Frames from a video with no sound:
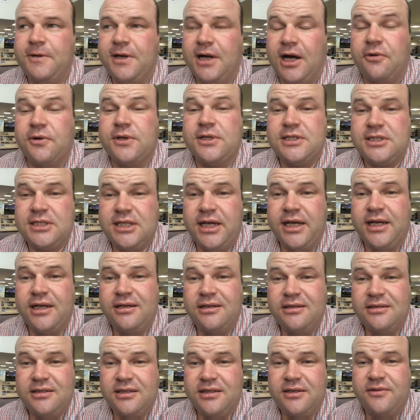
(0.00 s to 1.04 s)
I would say,
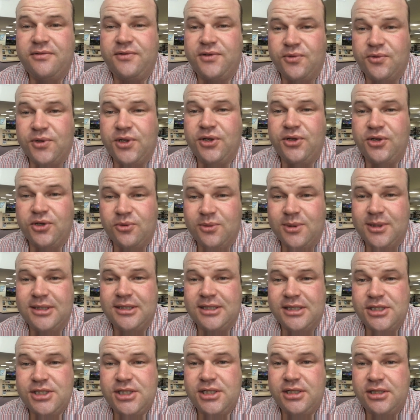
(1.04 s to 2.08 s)
if you want to know what
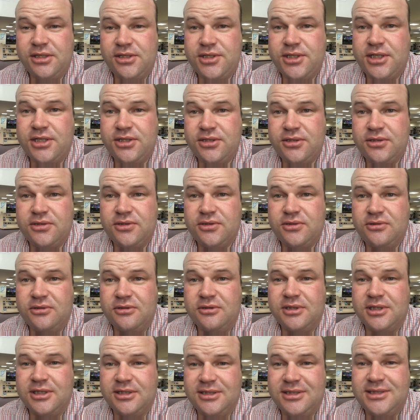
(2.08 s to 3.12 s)
Nanjing International
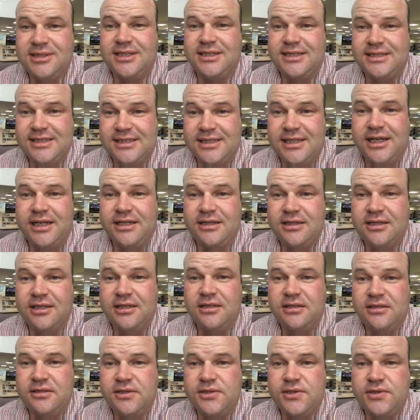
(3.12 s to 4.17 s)
School, it's a design
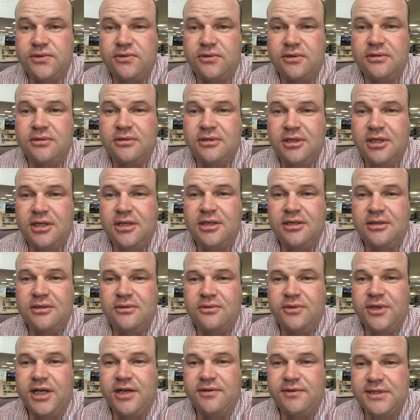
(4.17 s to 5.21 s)
thinking school.
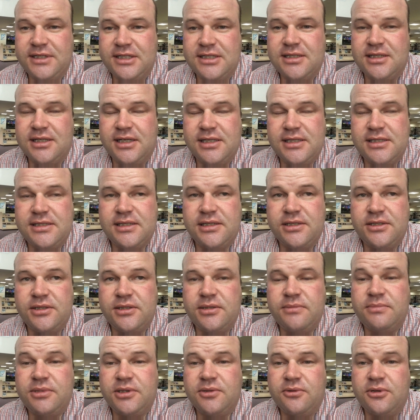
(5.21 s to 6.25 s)
We have a design
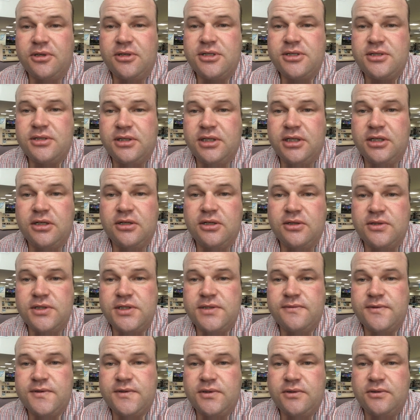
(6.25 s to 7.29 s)
center, but we're also an
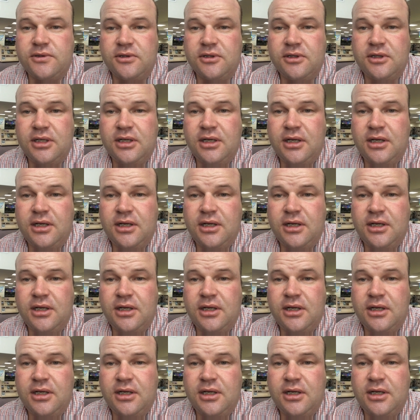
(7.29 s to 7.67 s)
inclusive school.